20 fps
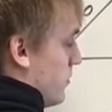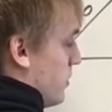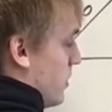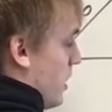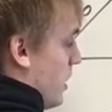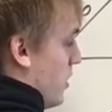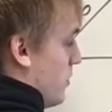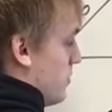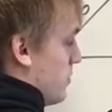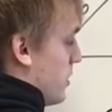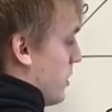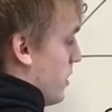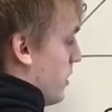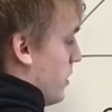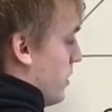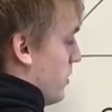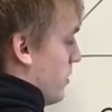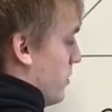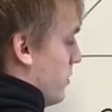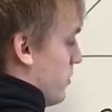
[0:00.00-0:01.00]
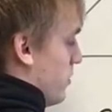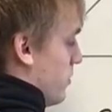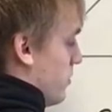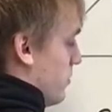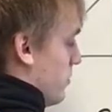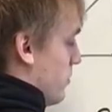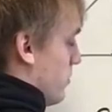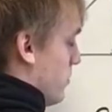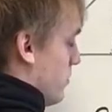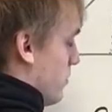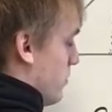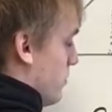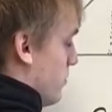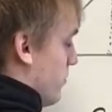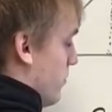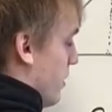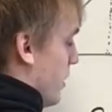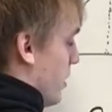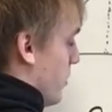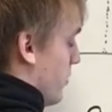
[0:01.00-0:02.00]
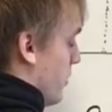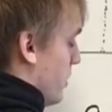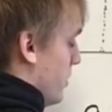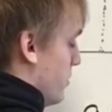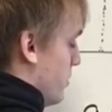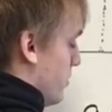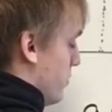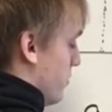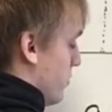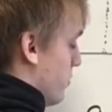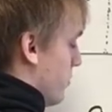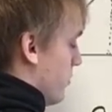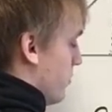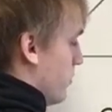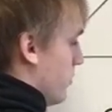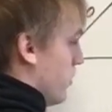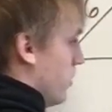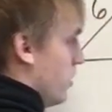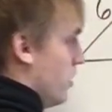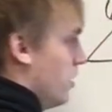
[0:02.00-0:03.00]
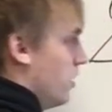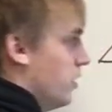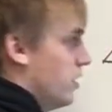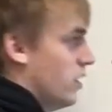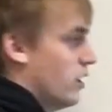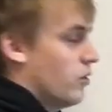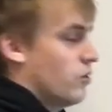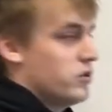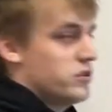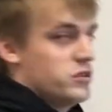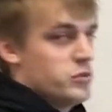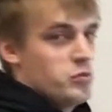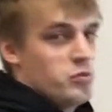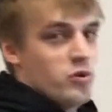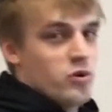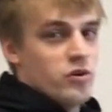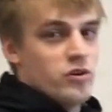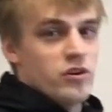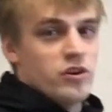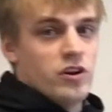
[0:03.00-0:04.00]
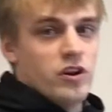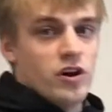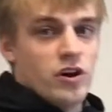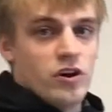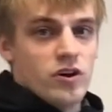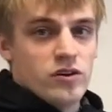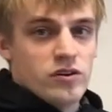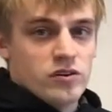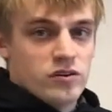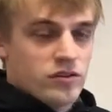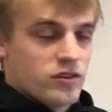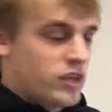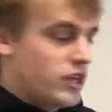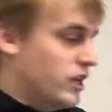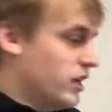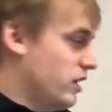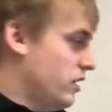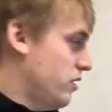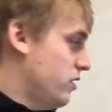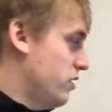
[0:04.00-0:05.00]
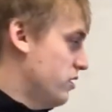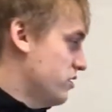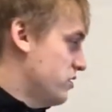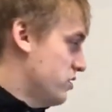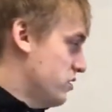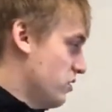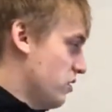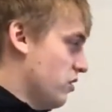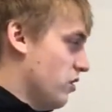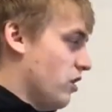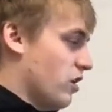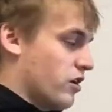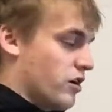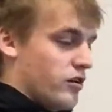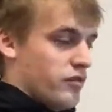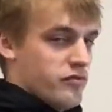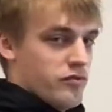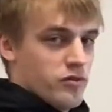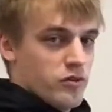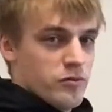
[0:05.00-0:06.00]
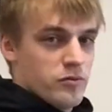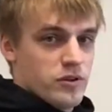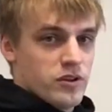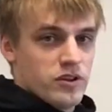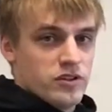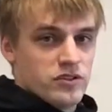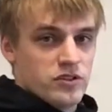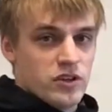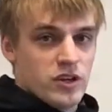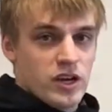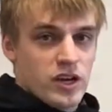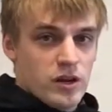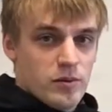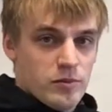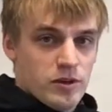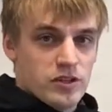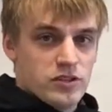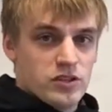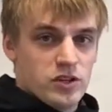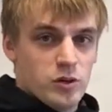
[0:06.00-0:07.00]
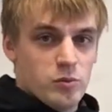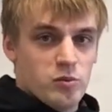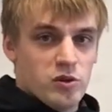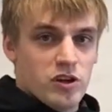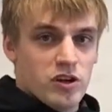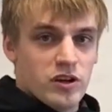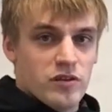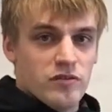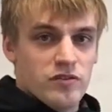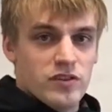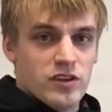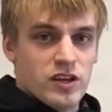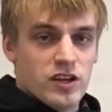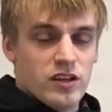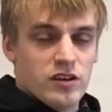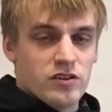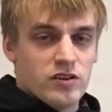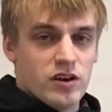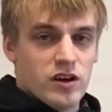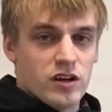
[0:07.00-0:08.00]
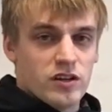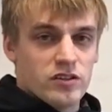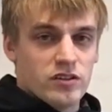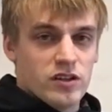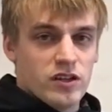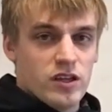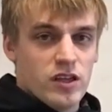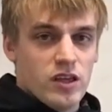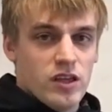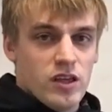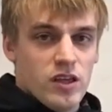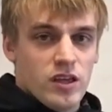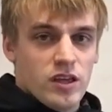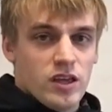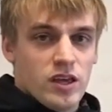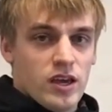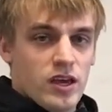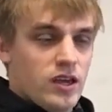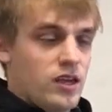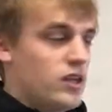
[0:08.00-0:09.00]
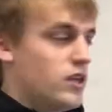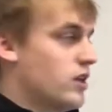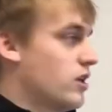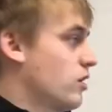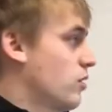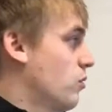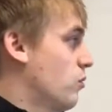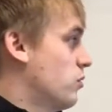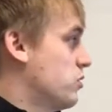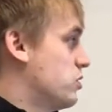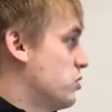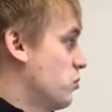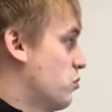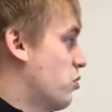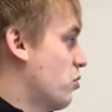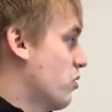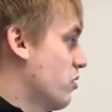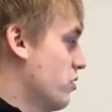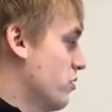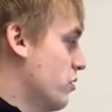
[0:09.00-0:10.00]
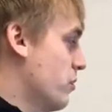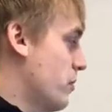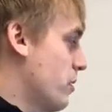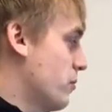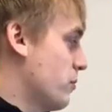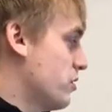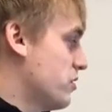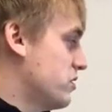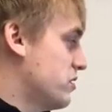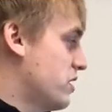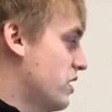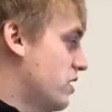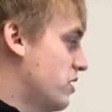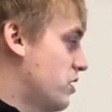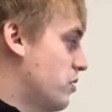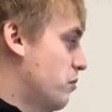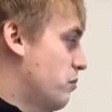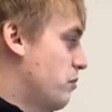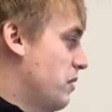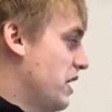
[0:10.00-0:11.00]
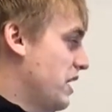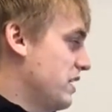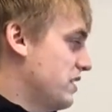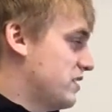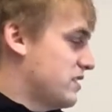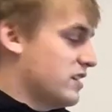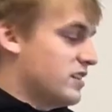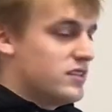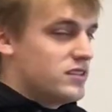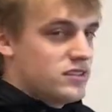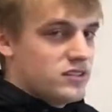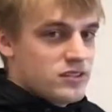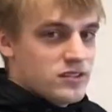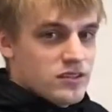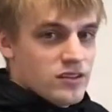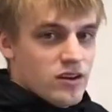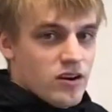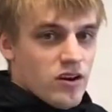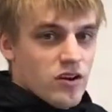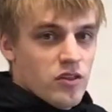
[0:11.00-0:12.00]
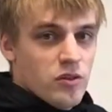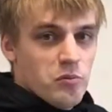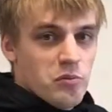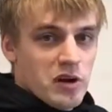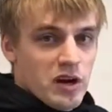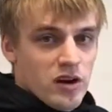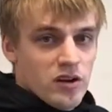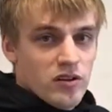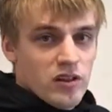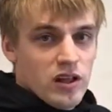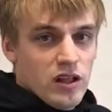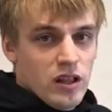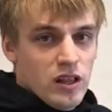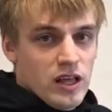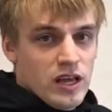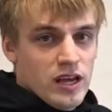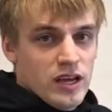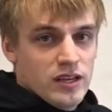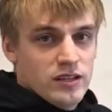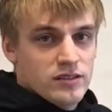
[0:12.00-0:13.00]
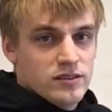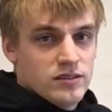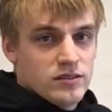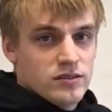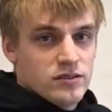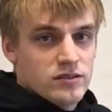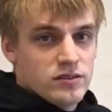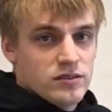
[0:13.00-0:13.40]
times height divided by 2. Now what's important to know, okay, this is a longer formula, so you got to make sure you plug everything in correctly. Okay, what's important to remember is that the bases are the parallel lines.